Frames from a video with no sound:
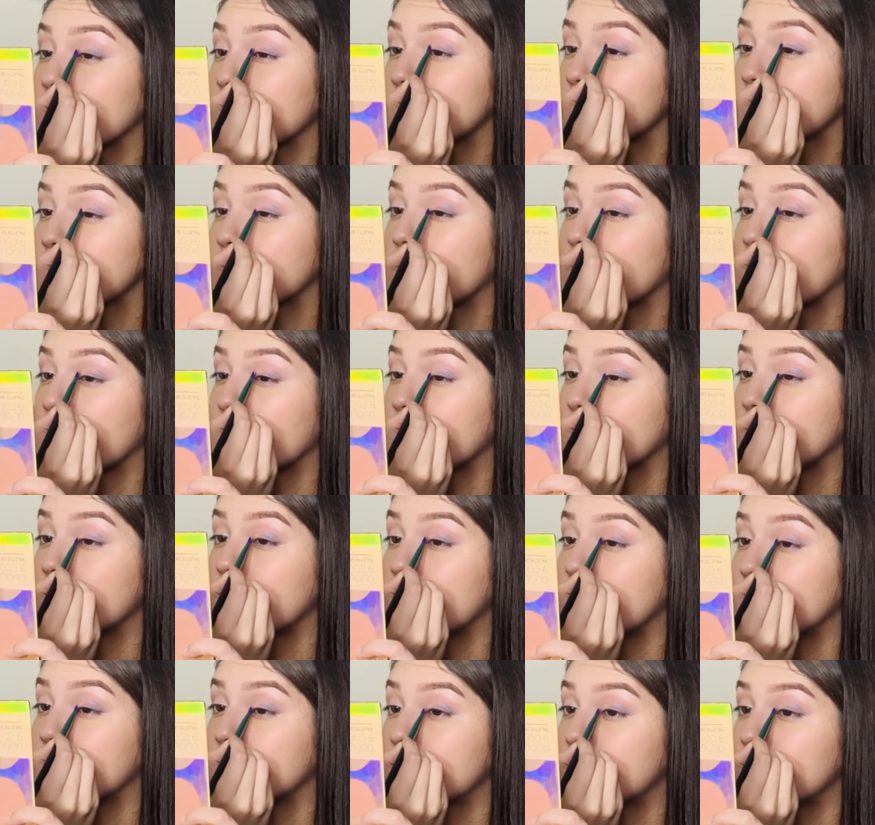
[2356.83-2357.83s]
to say
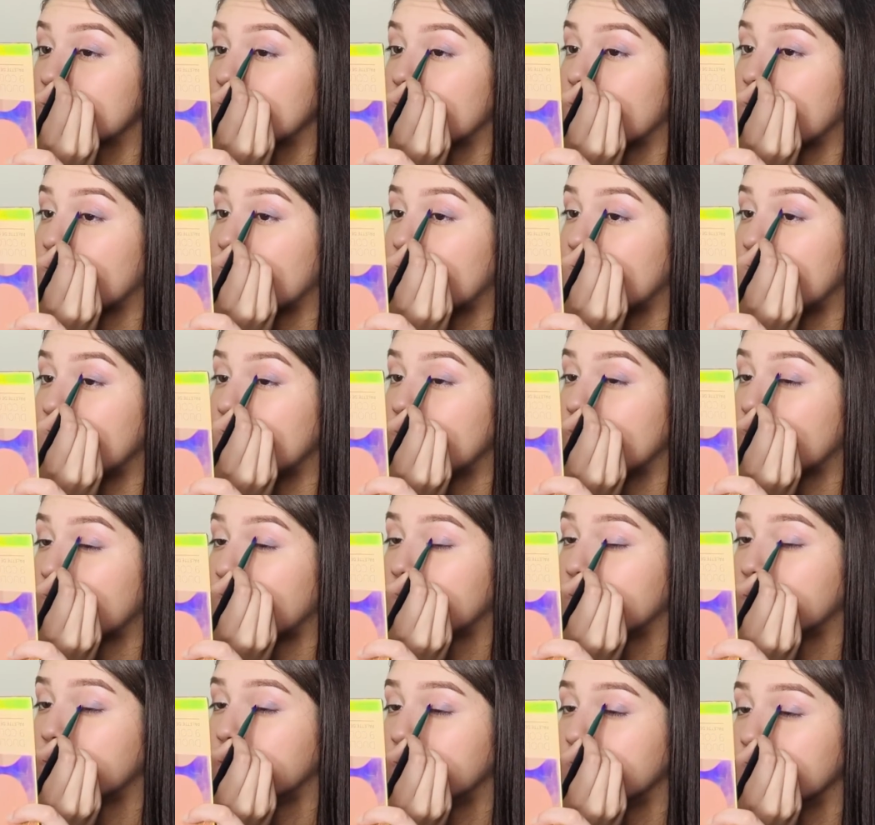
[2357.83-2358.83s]
is that
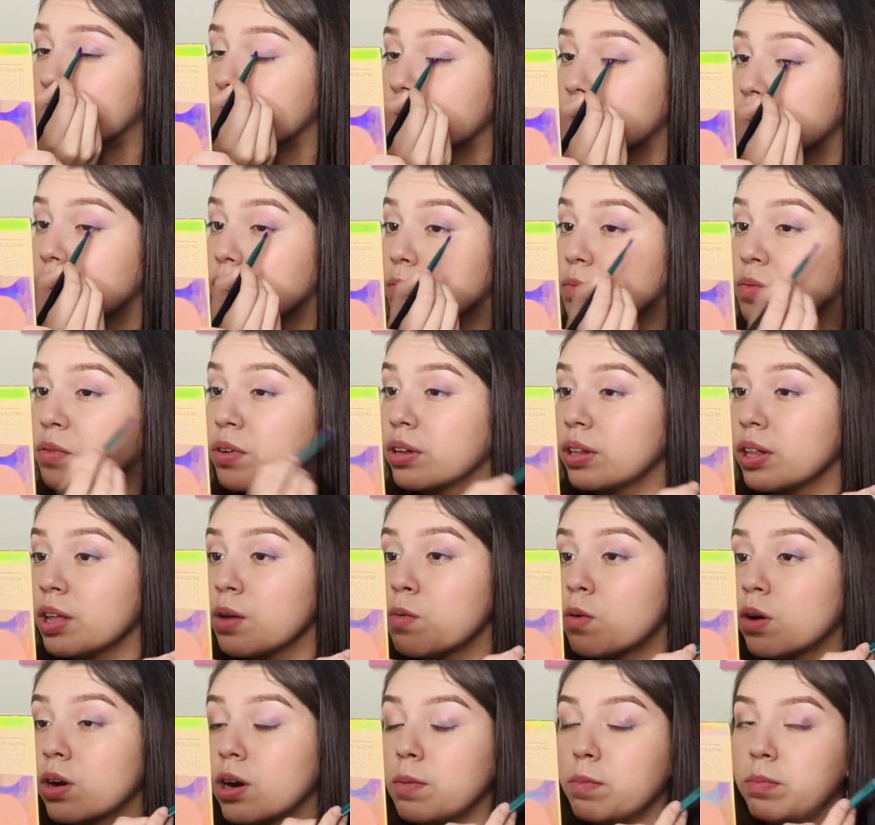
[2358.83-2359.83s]
if you really
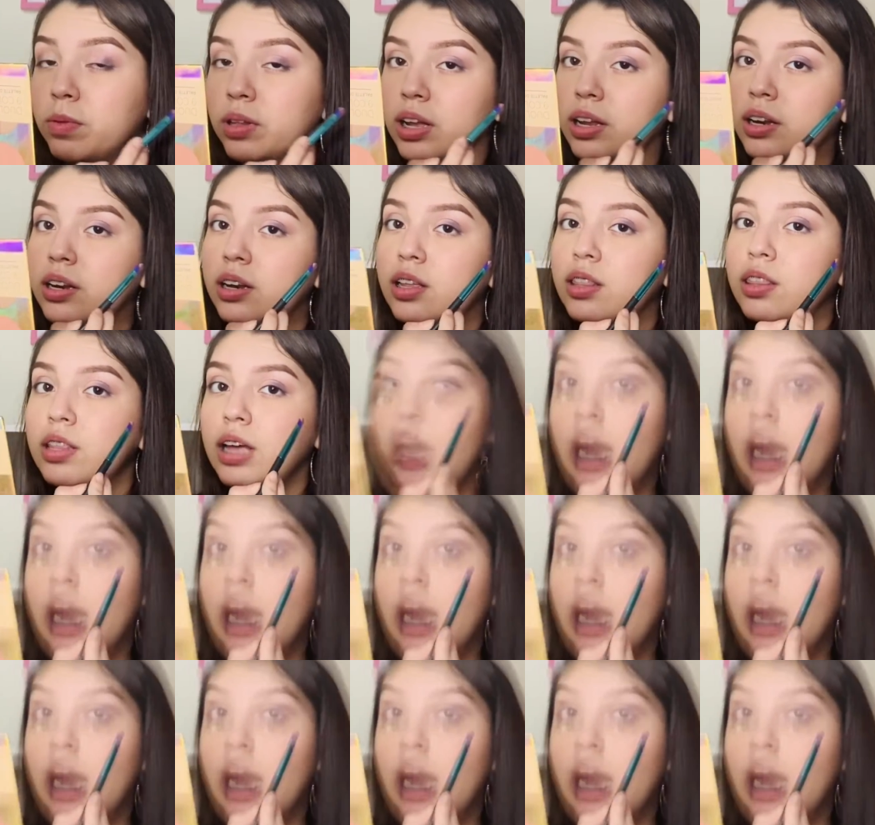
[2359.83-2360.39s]
want to blend in the